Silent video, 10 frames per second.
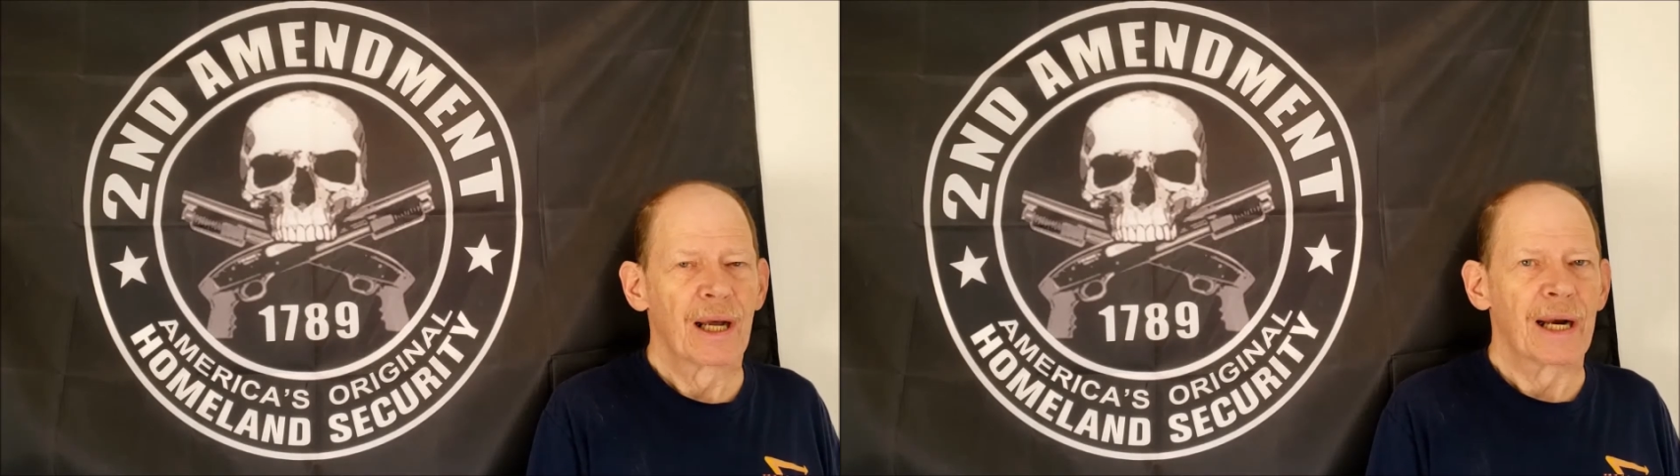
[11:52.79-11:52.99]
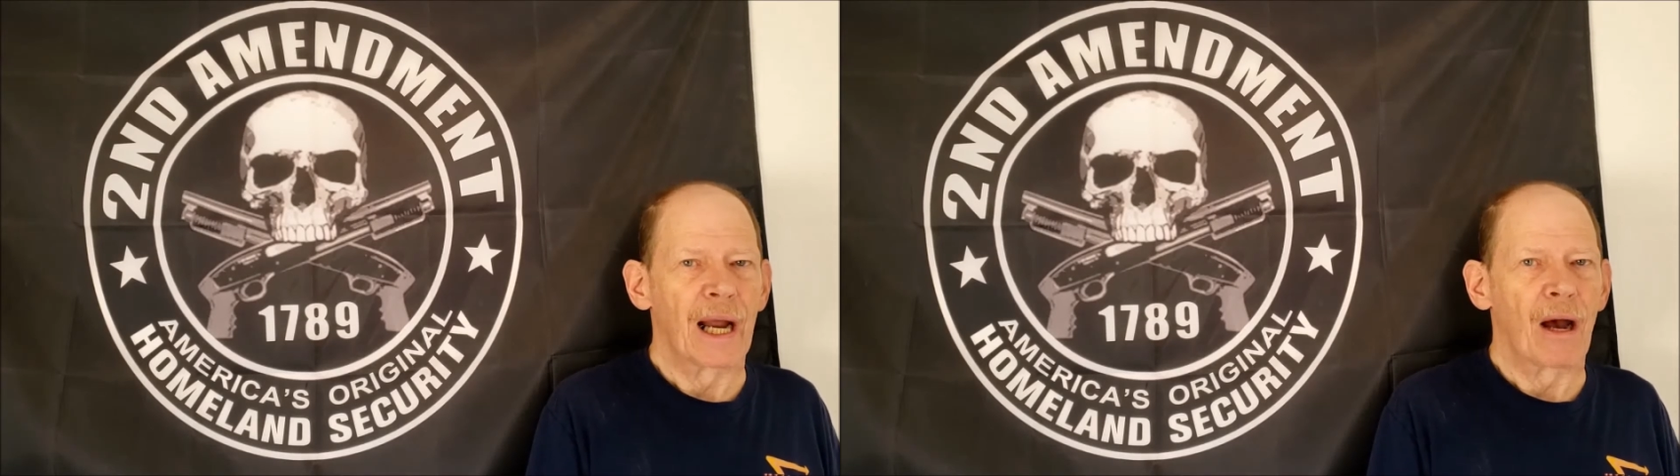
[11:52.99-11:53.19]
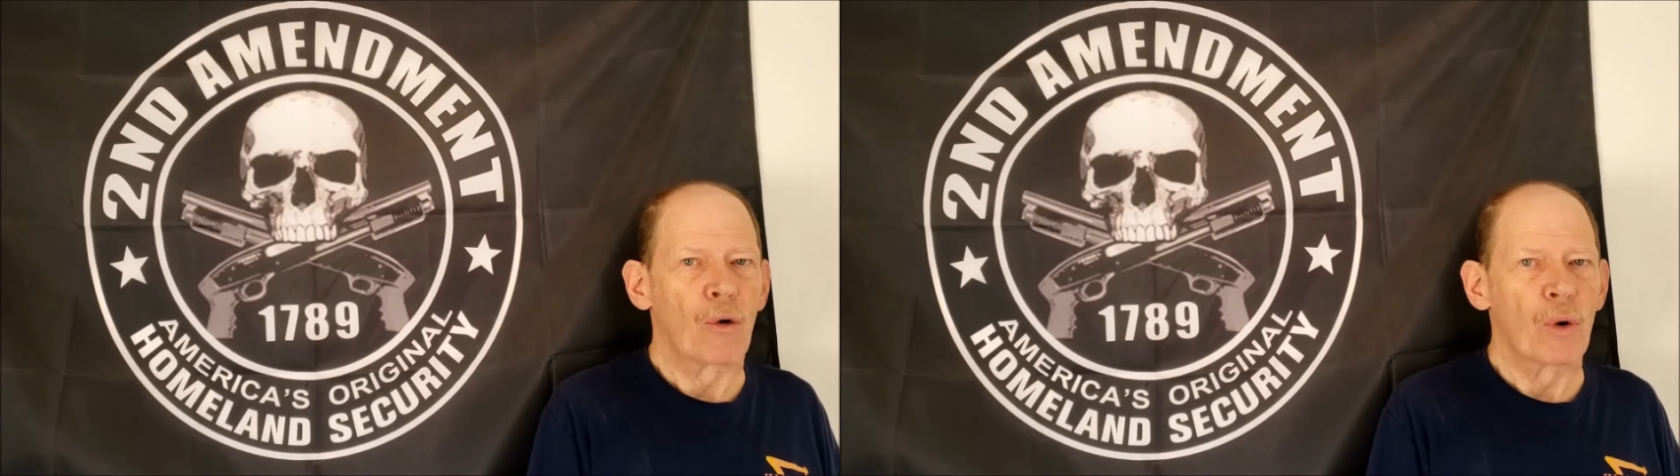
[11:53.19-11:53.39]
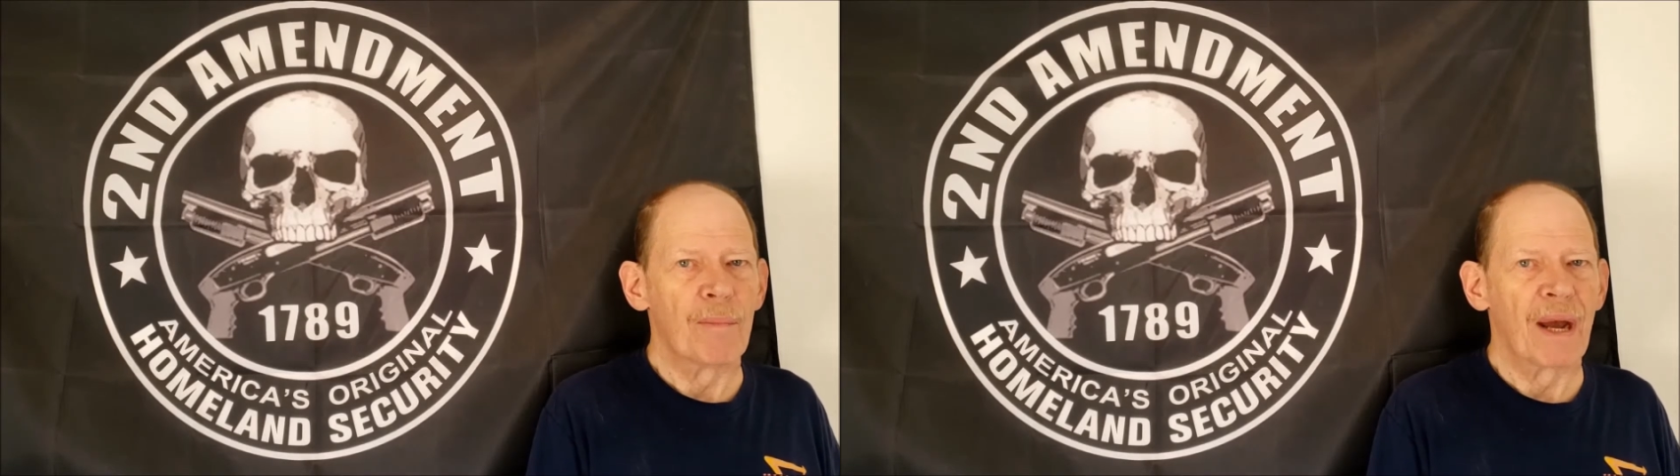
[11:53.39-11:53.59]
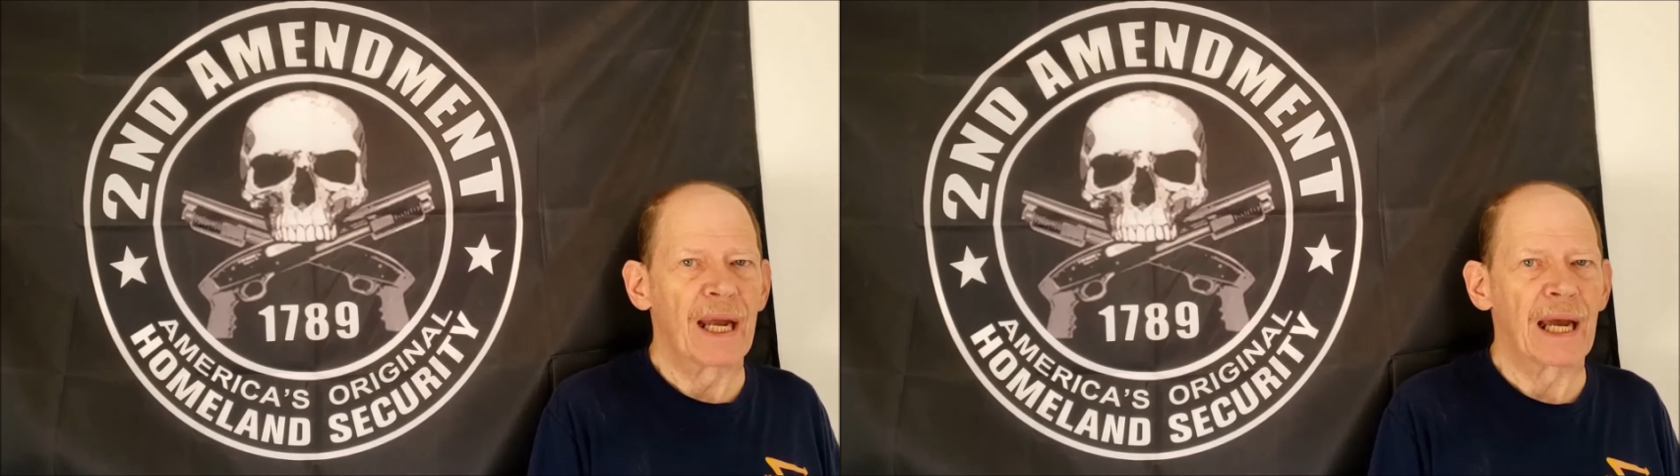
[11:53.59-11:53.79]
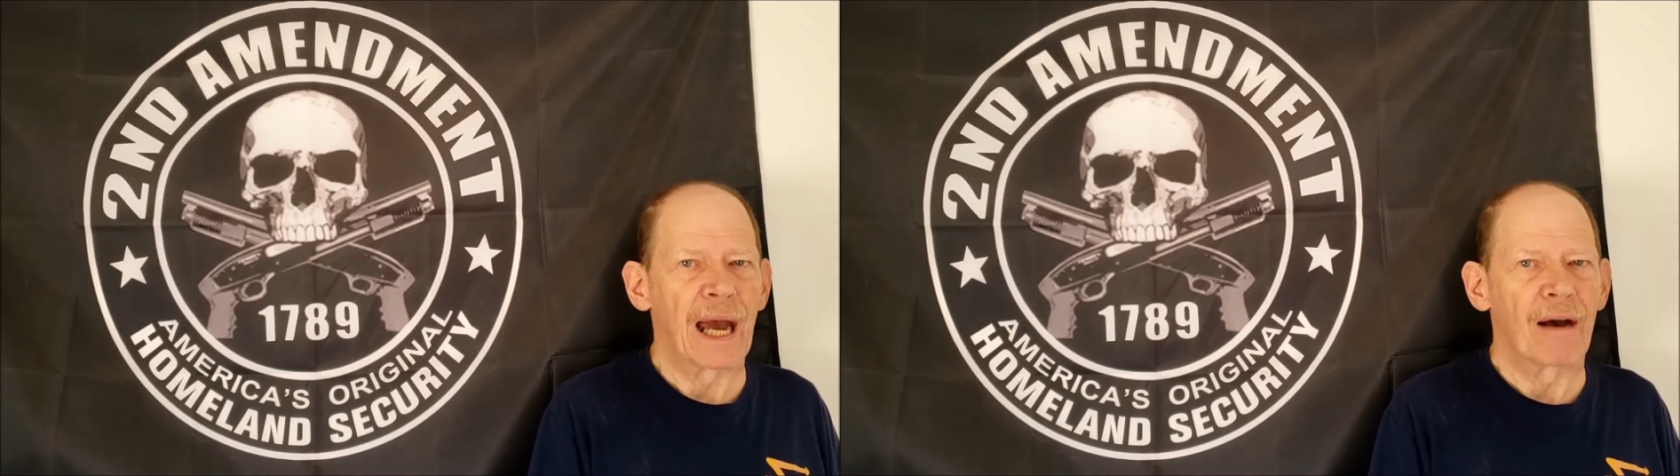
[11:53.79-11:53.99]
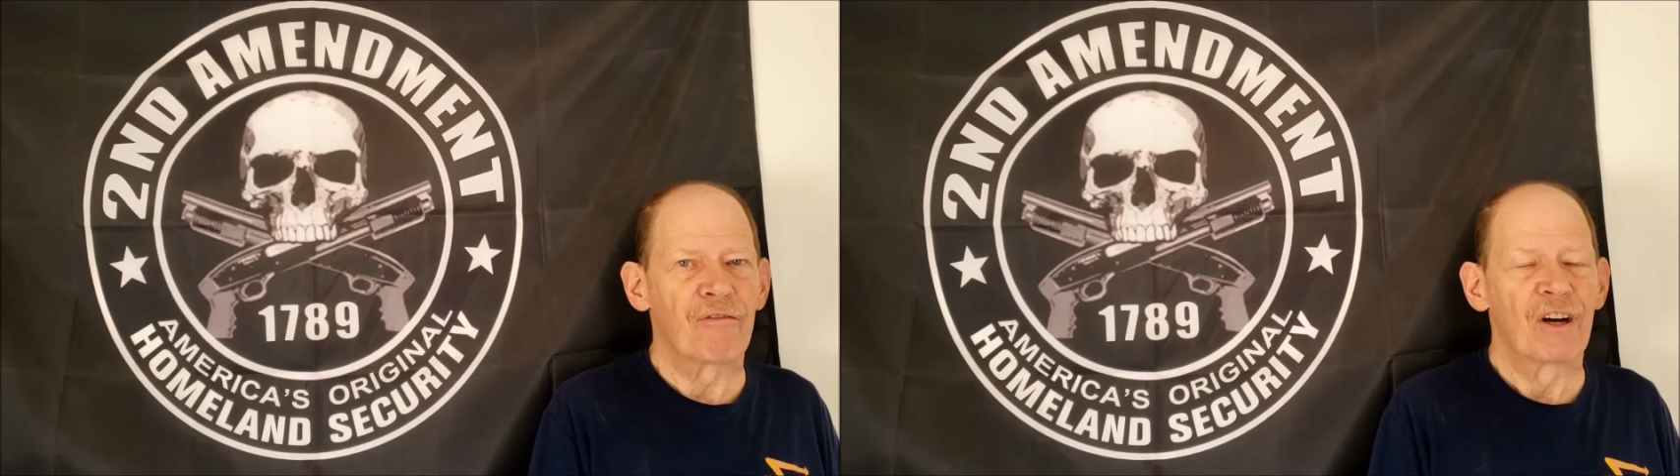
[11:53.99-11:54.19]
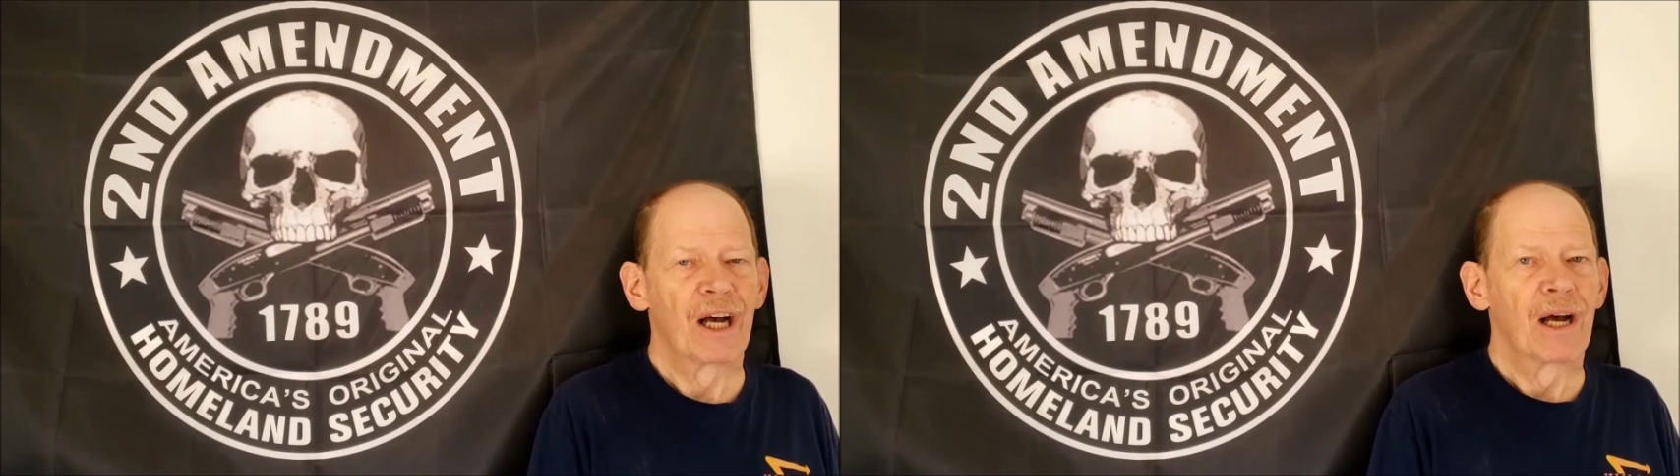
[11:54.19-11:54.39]
Now, we may have
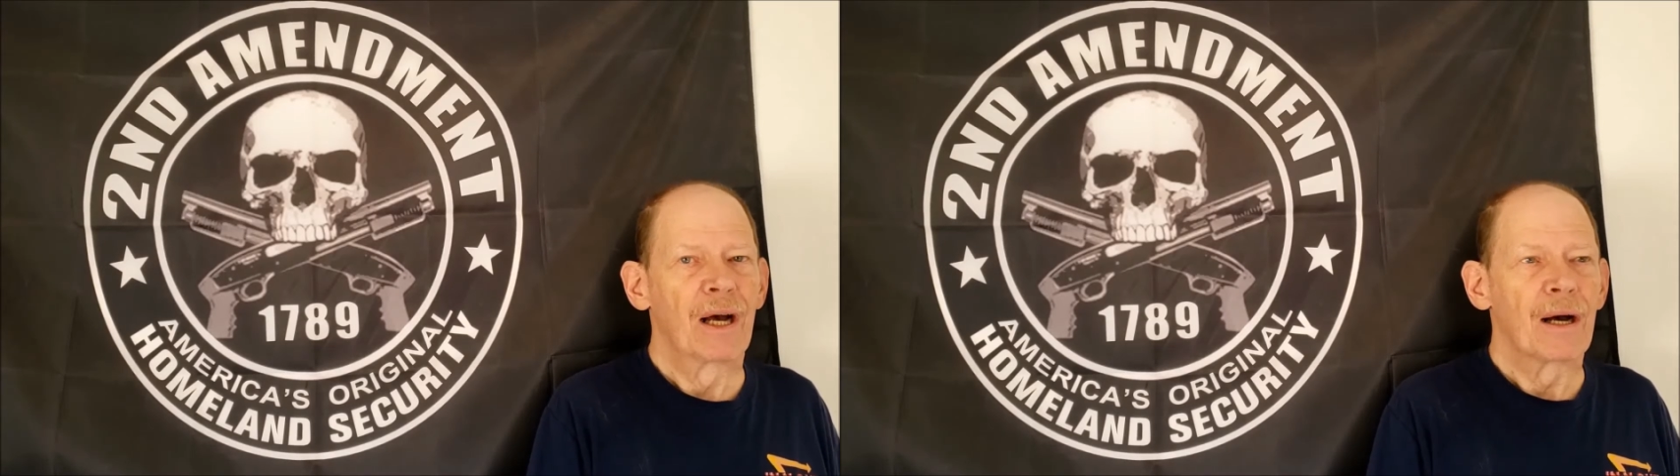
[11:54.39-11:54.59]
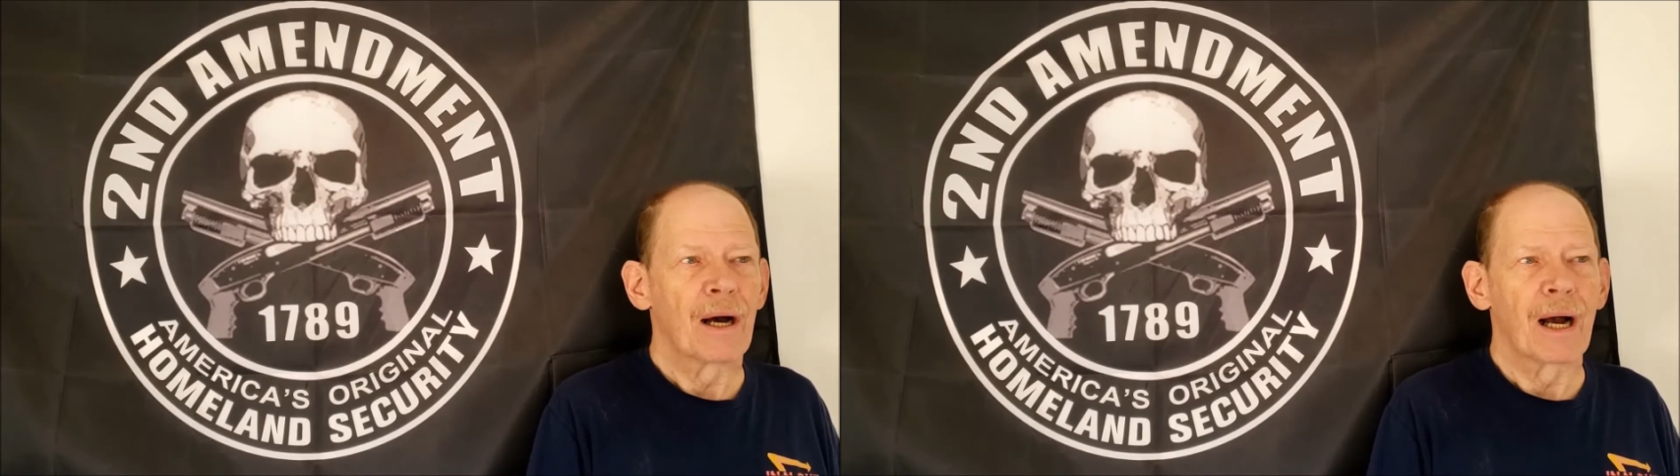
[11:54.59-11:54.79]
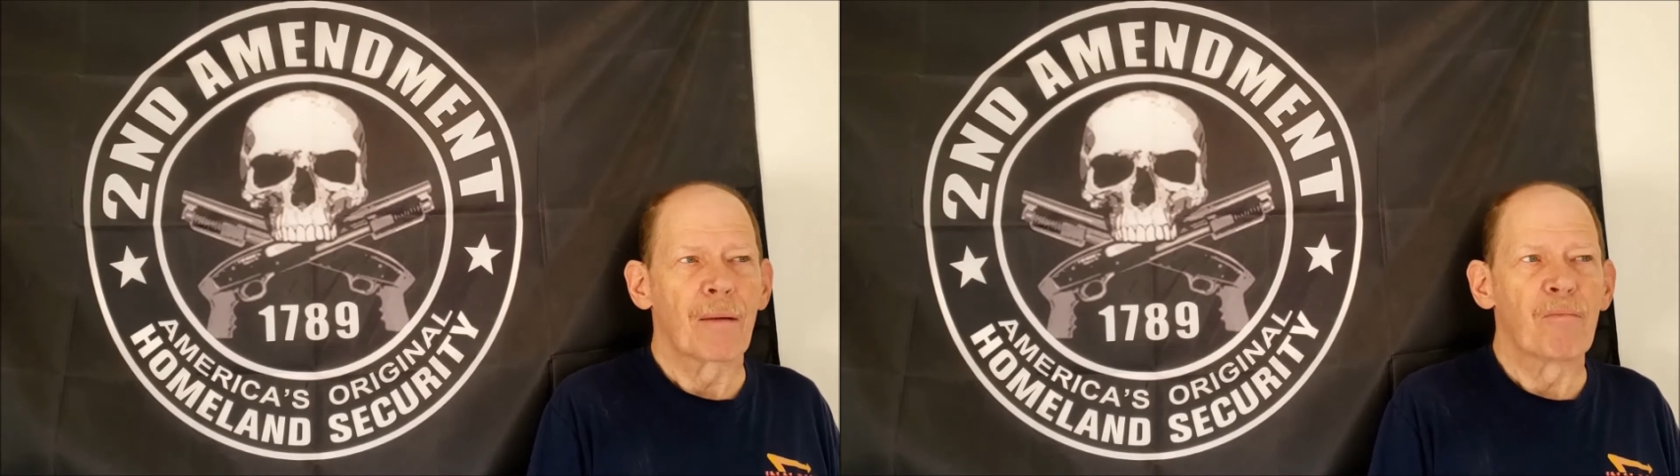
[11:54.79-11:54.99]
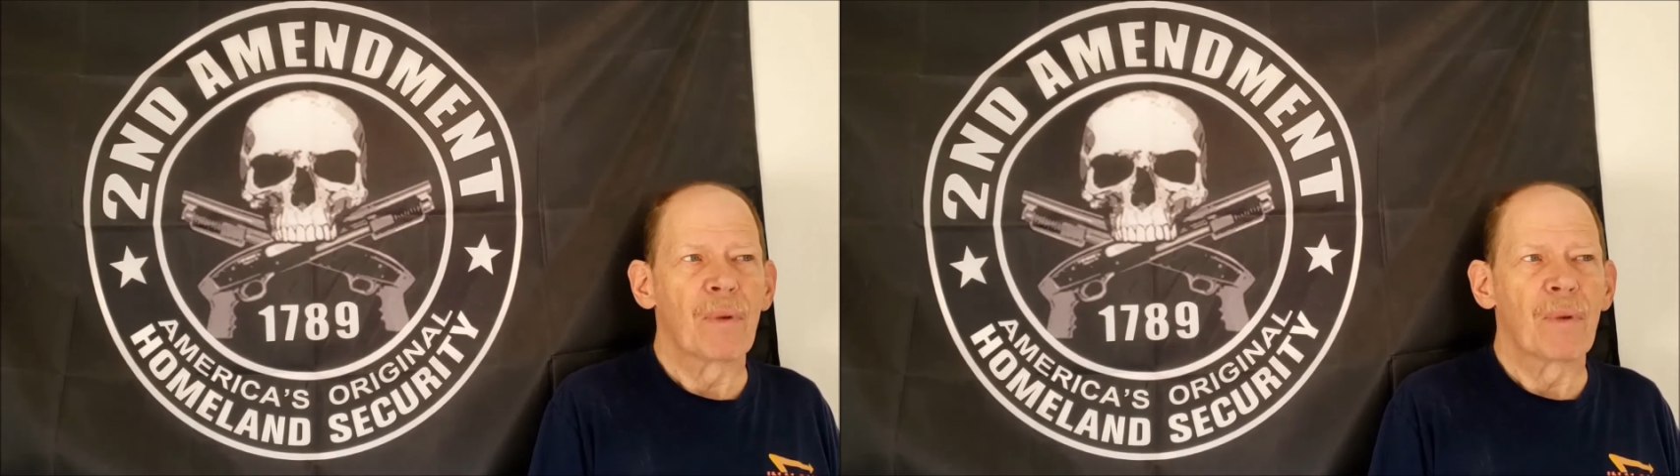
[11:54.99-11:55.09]
a